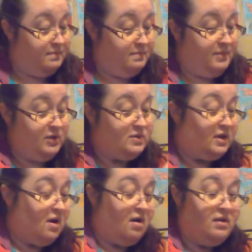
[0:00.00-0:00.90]

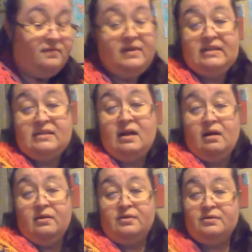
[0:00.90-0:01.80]
Using all of these
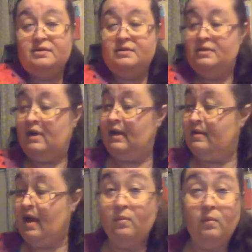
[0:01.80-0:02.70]
colors in
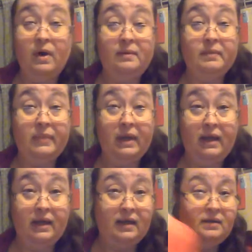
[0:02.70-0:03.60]
that one
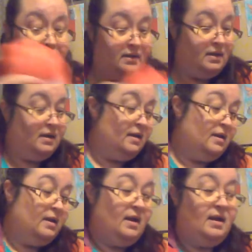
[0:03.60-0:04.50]
blanket.
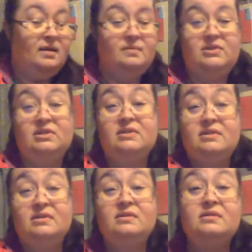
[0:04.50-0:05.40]
And I'm
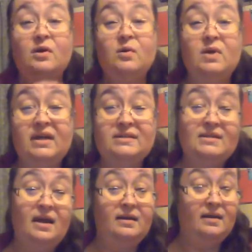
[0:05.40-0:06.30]
just so
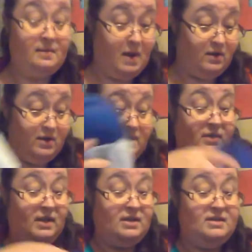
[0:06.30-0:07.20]
ecstatic about it
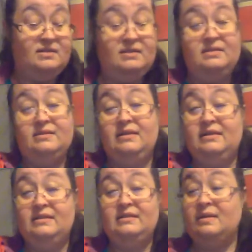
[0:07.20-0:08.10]
because
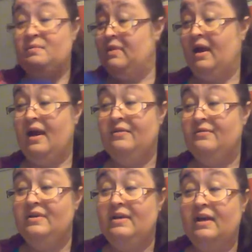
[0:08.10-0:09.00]
it's something I've
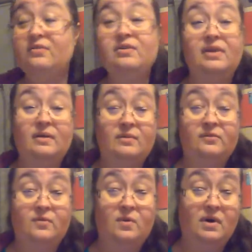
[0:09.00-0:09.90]
never done
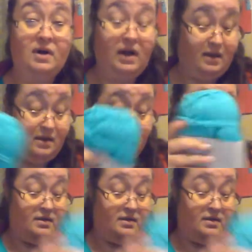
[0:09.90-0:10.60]
before, and